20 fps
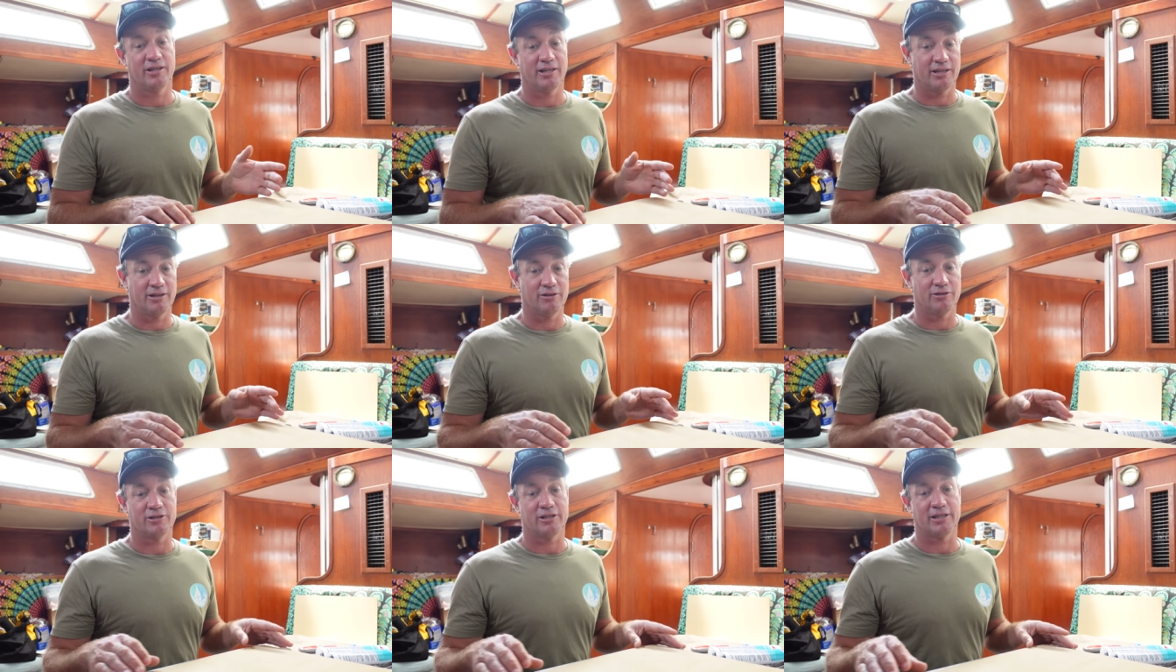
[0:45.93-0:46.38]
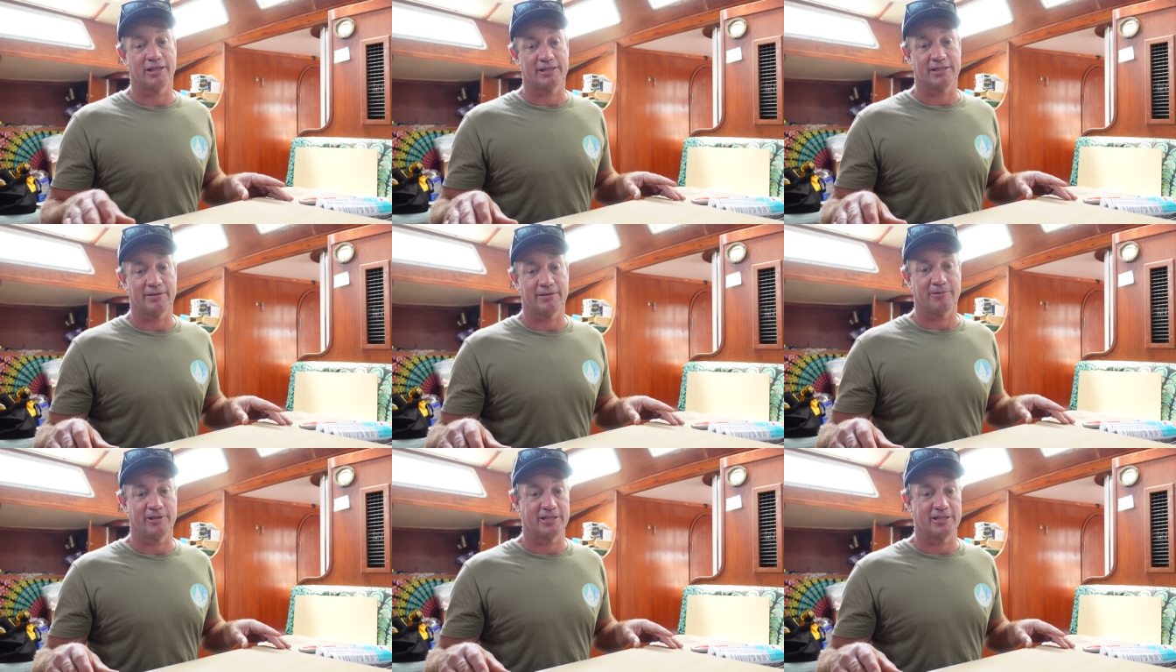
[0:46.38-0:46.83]
It looks like
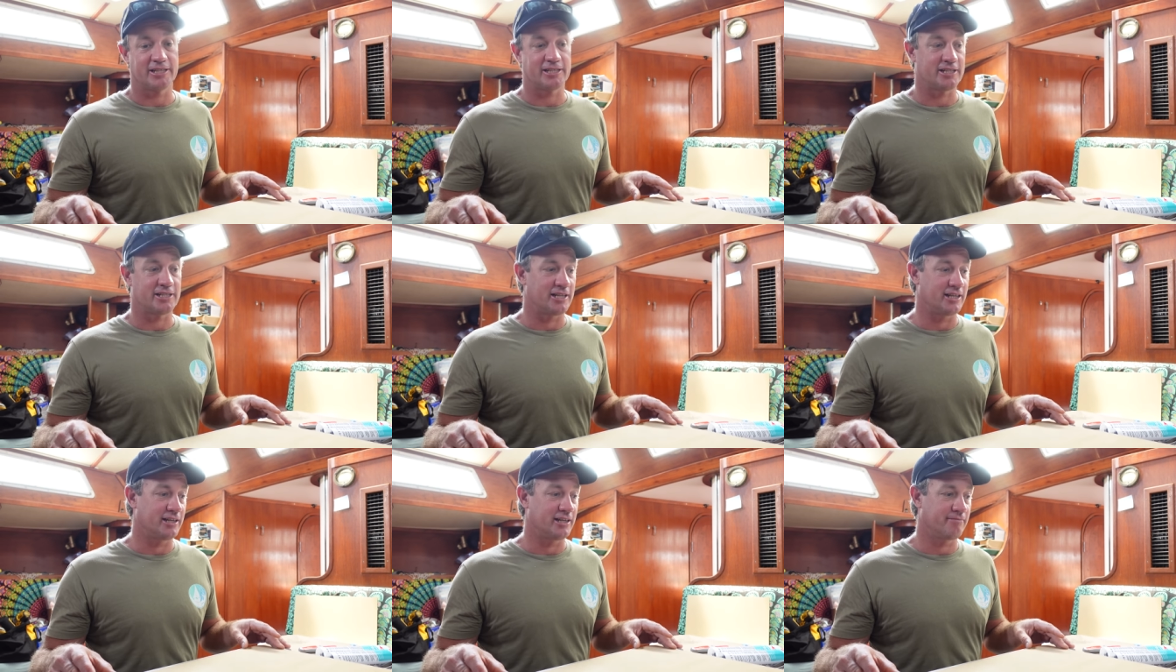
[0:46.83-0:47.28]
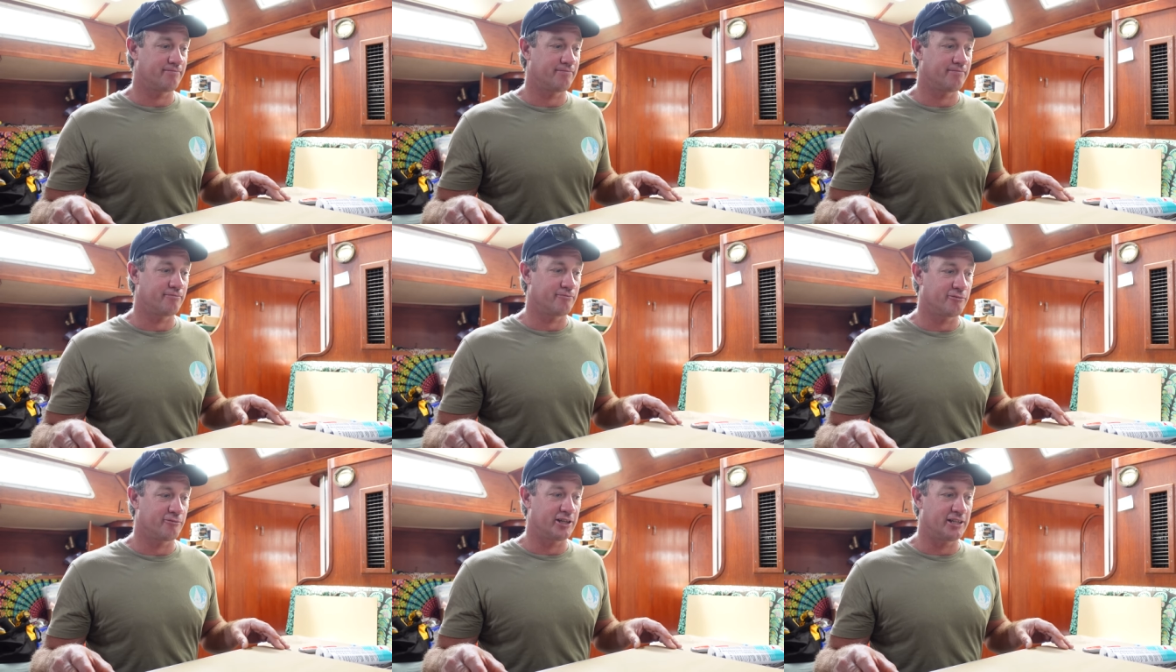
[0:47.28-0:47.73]
someone's actually
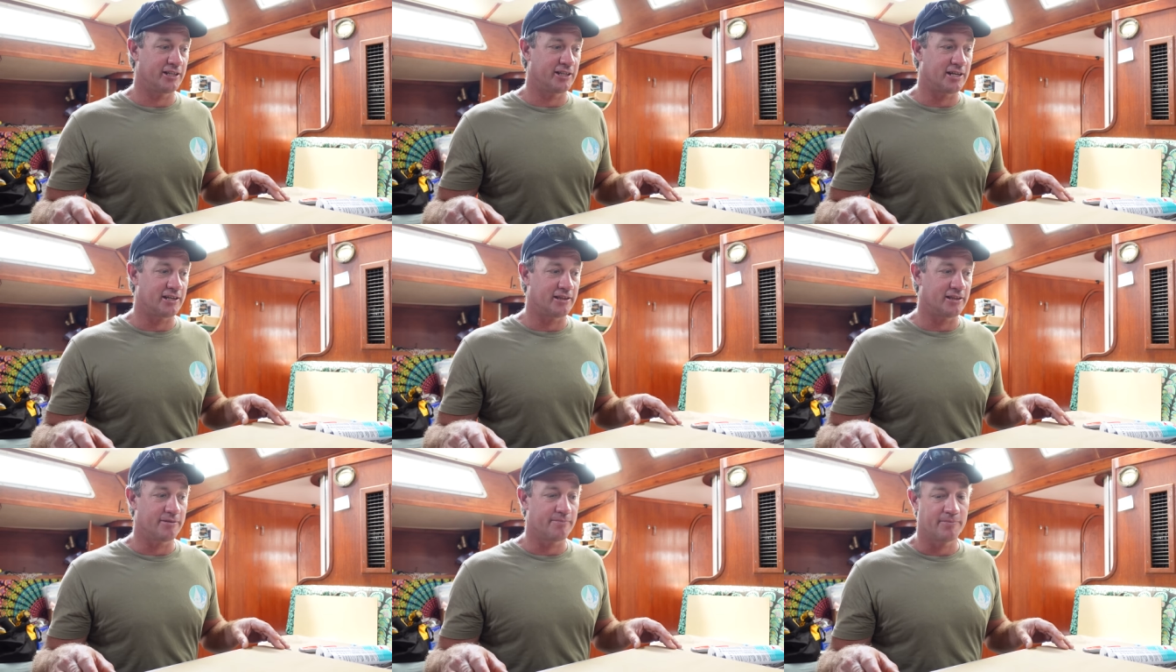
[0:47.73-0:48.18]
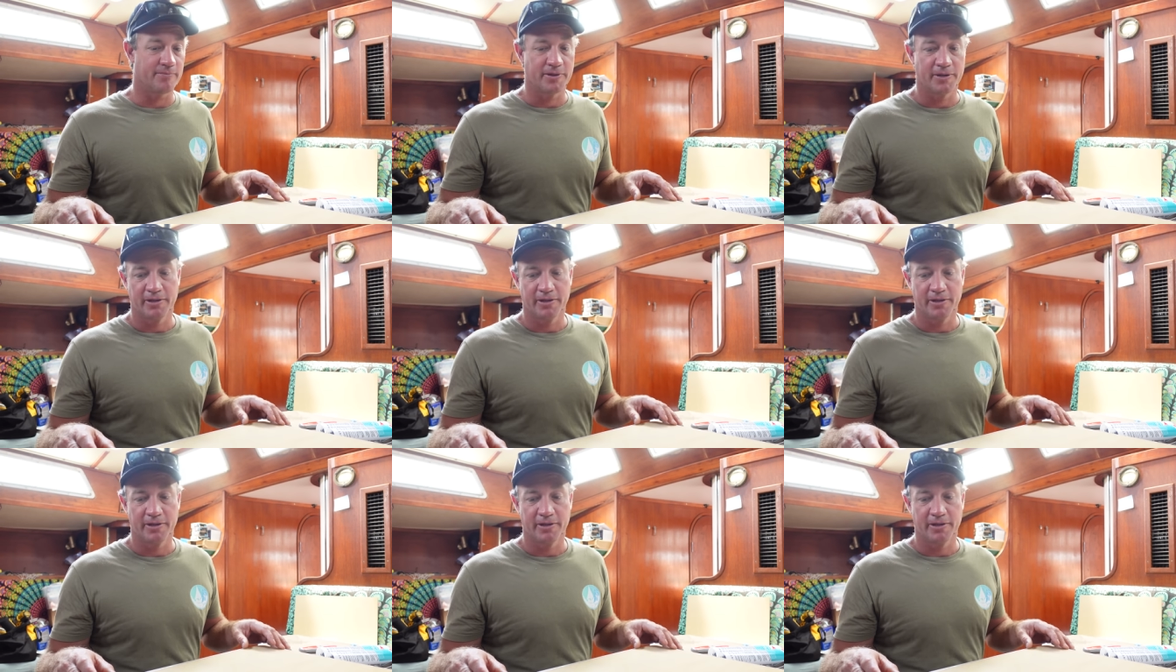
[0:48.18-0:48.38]
redone them.